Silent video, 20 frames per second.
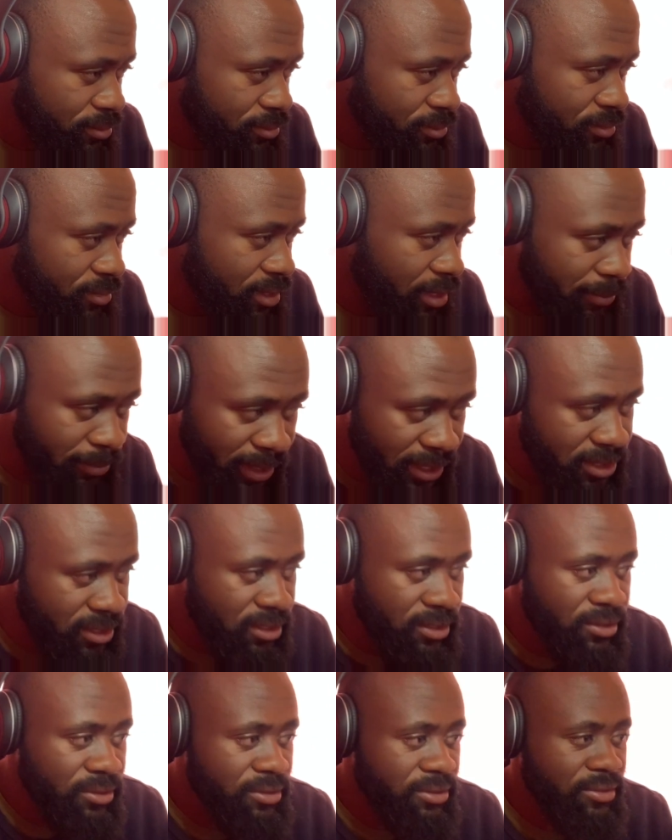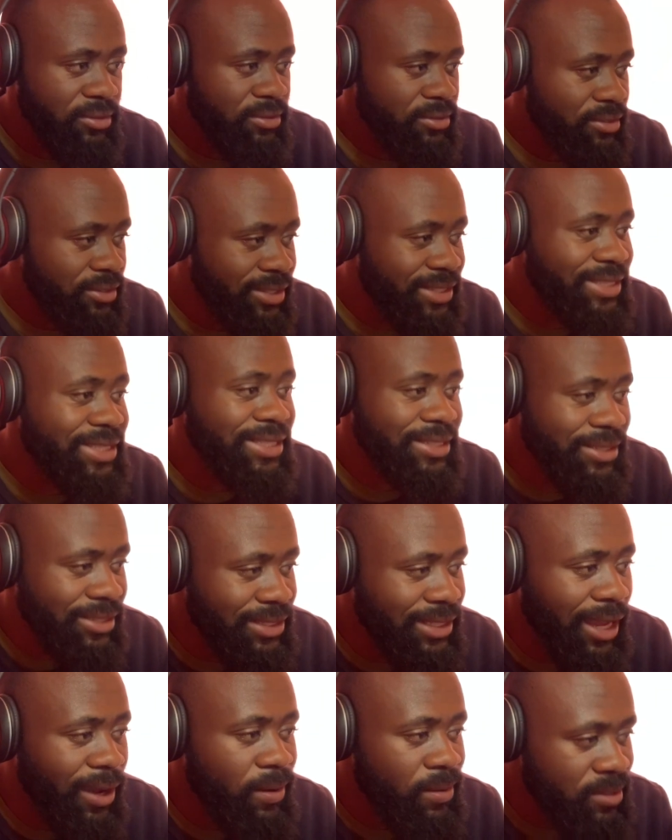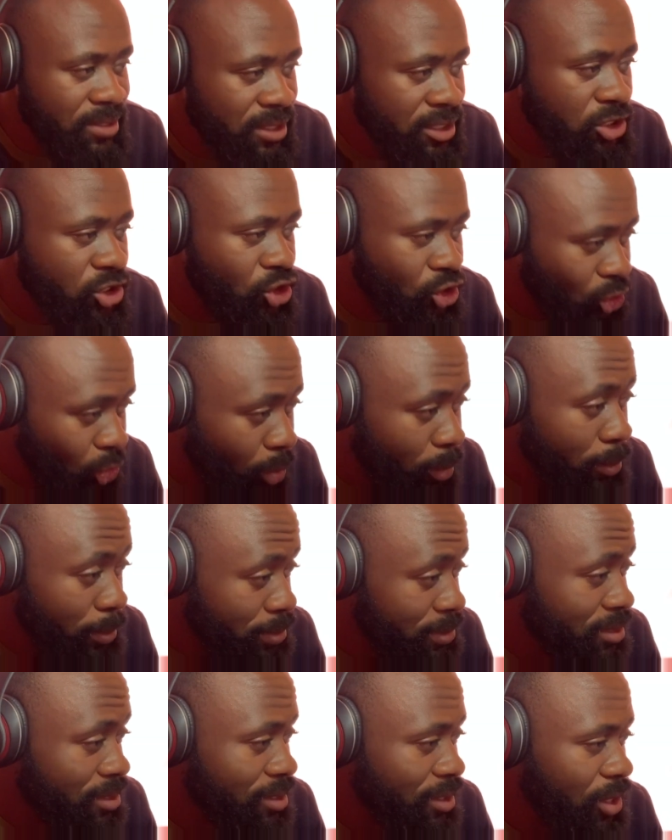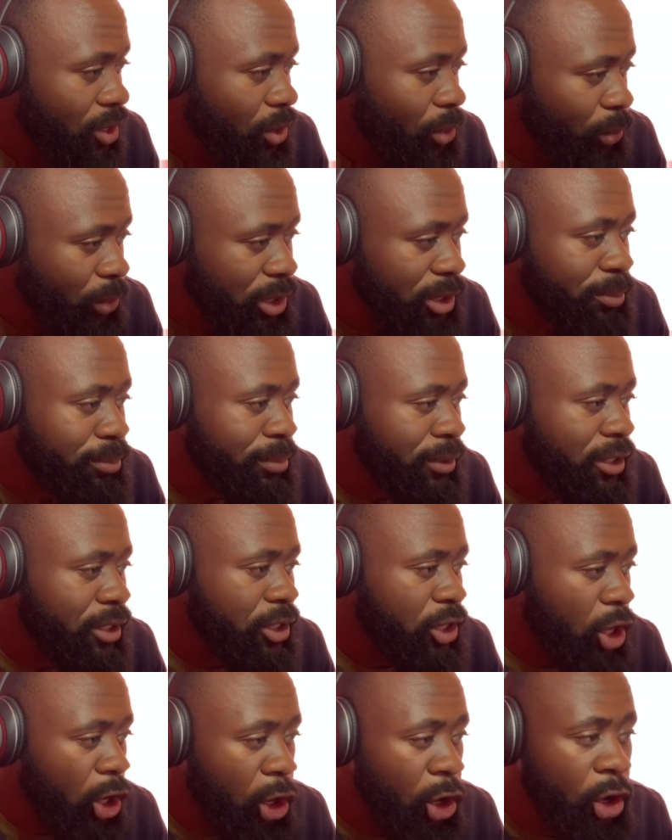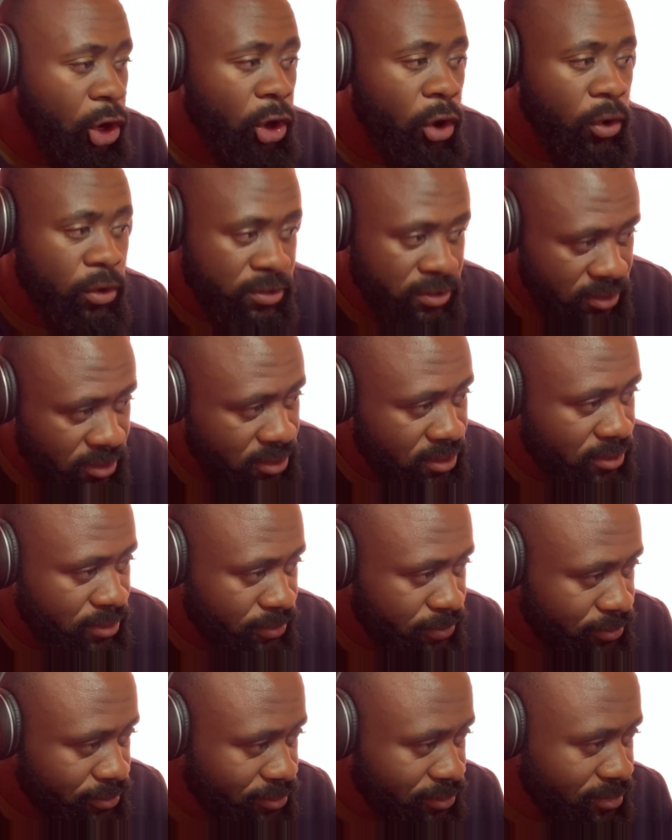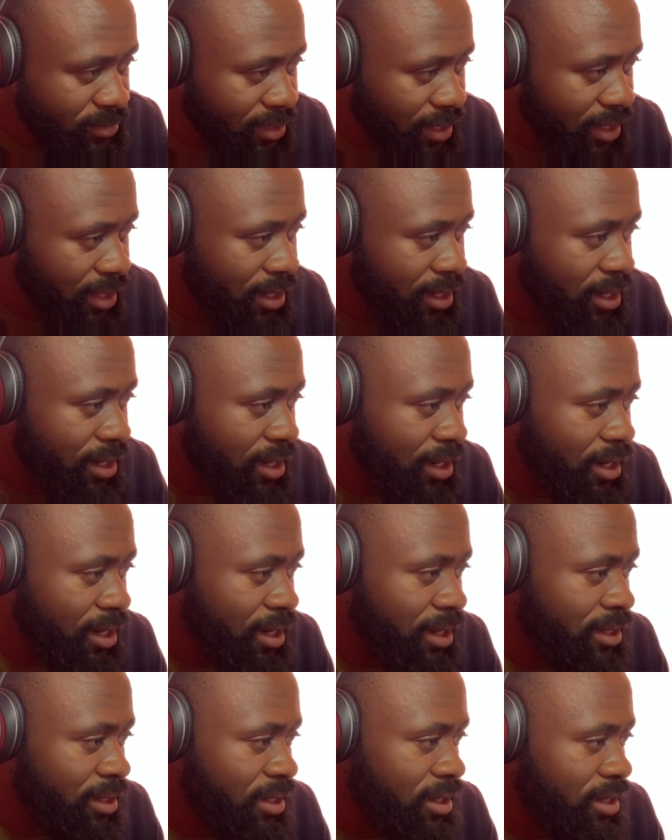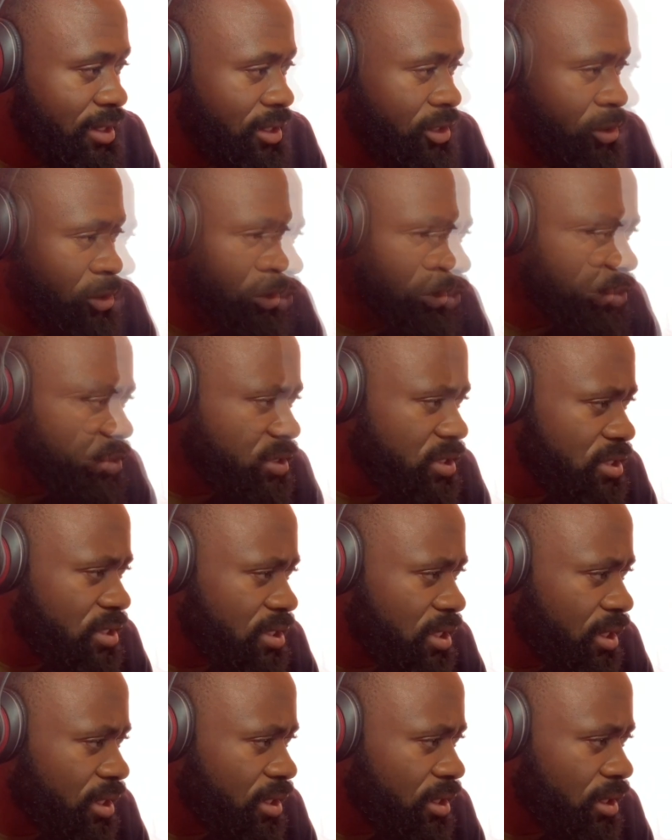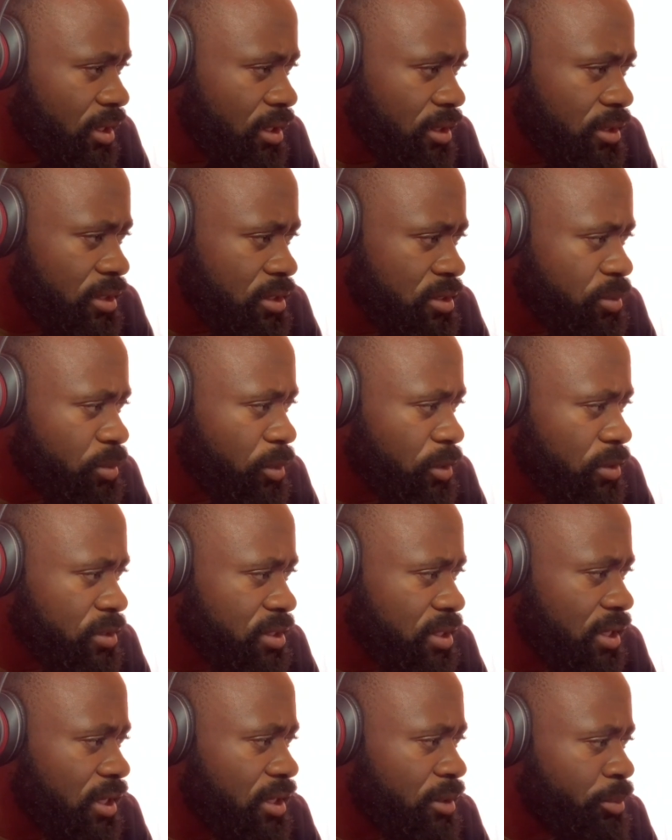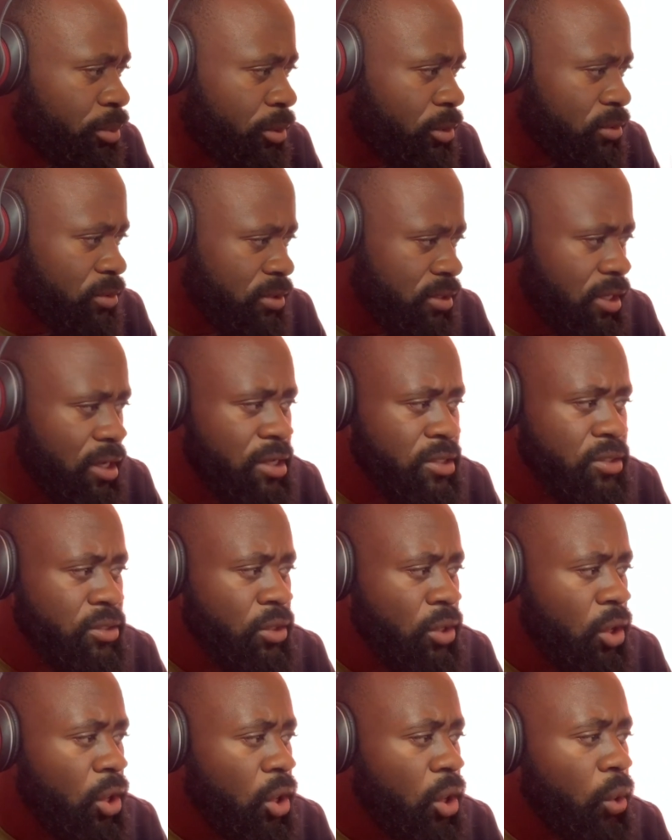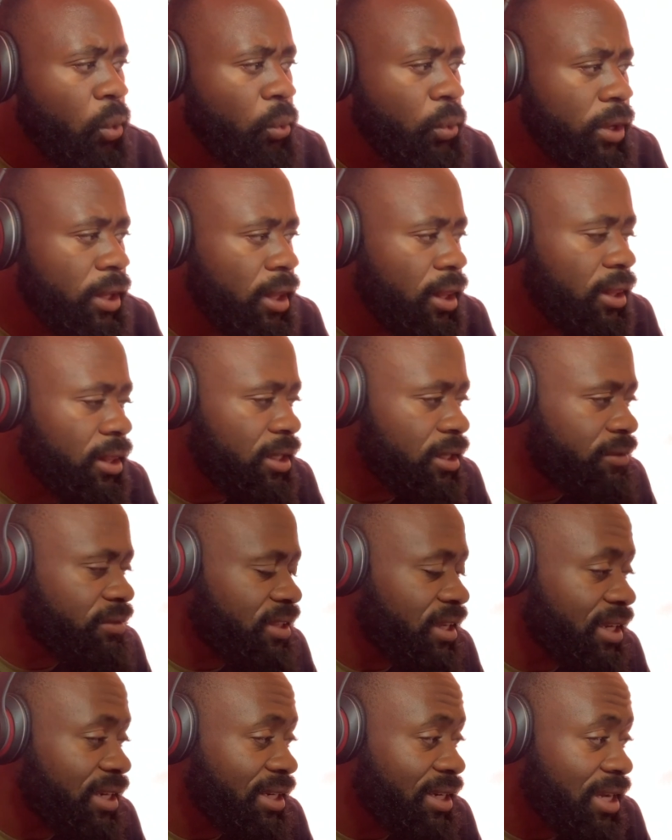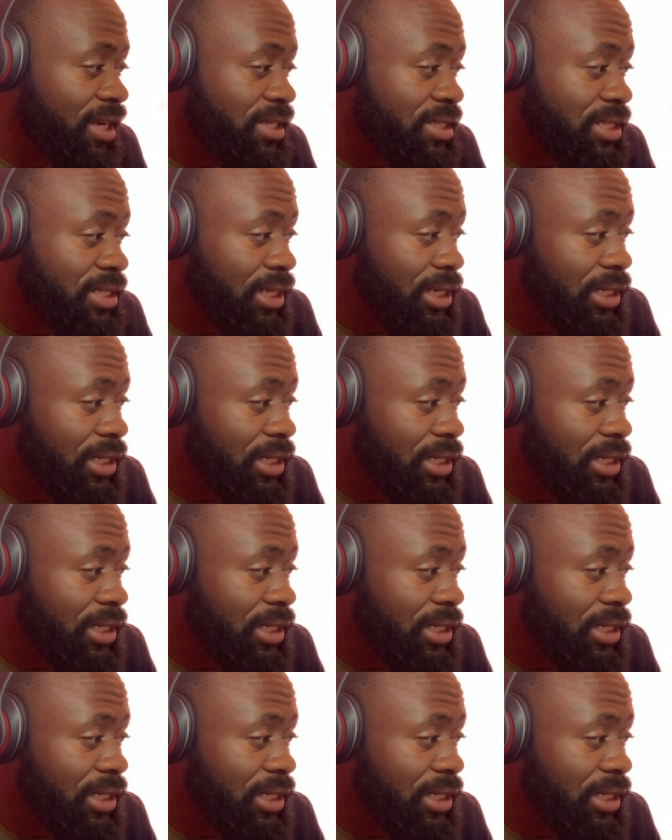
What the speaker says: Imagine 6,000 jobs will be lost. And then it continues says that the small-scale producers will leave the industry.